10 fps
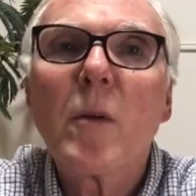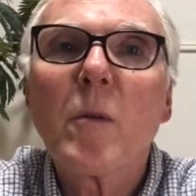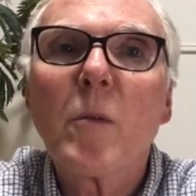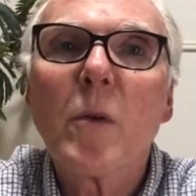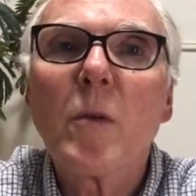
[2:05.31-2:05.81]

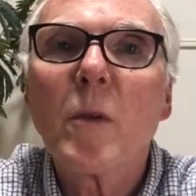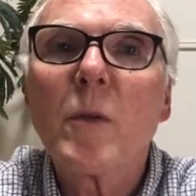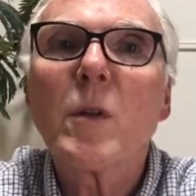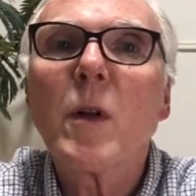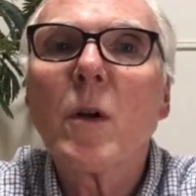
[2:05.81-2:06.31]
breweries
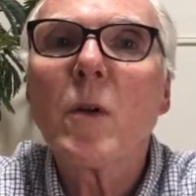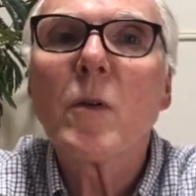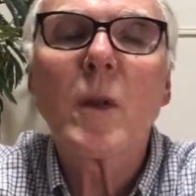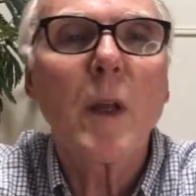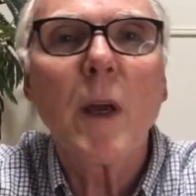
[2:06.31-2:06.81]
closed,
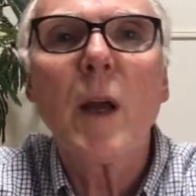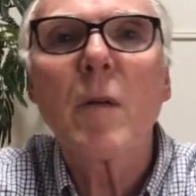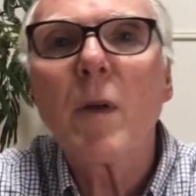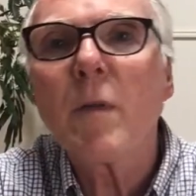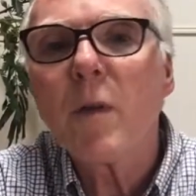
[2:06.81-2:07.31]
and they kind of
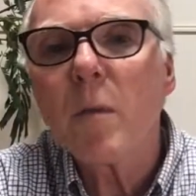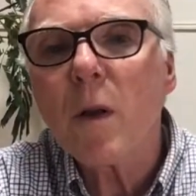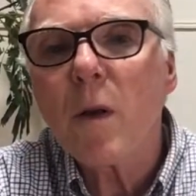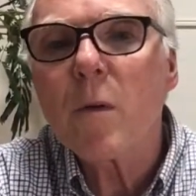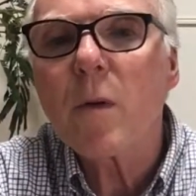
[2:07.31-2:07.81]
left them
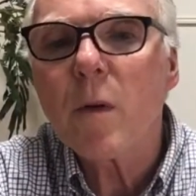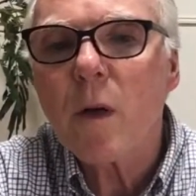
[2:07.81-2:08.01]
alone.